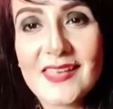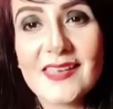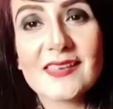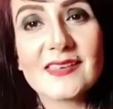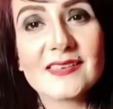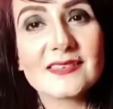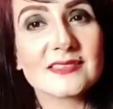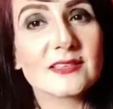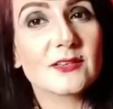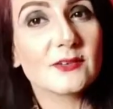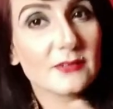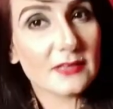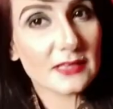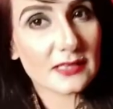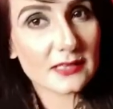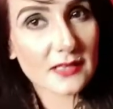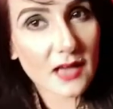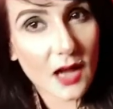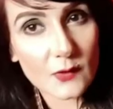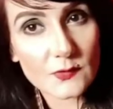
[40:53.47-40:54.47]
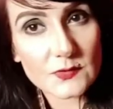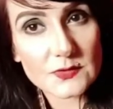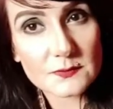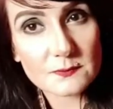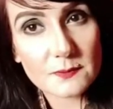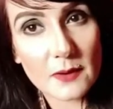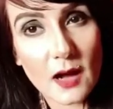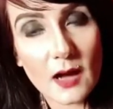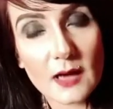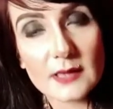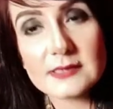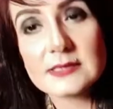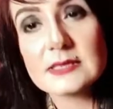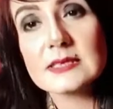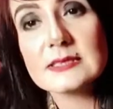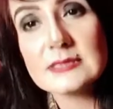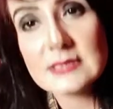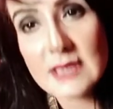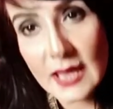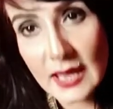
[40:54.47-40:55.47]
His Greek counterpart
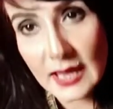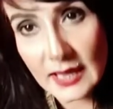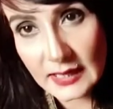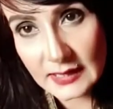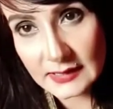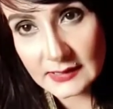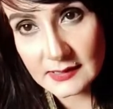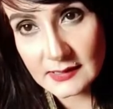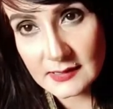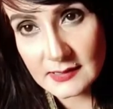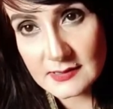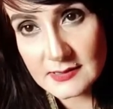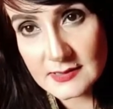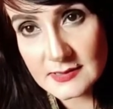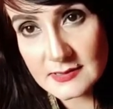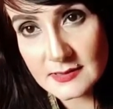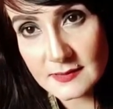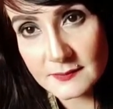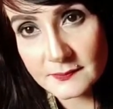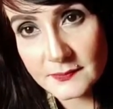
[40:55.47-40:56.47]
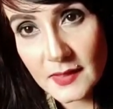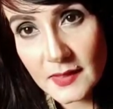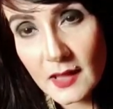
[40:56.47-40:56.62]
is Hades.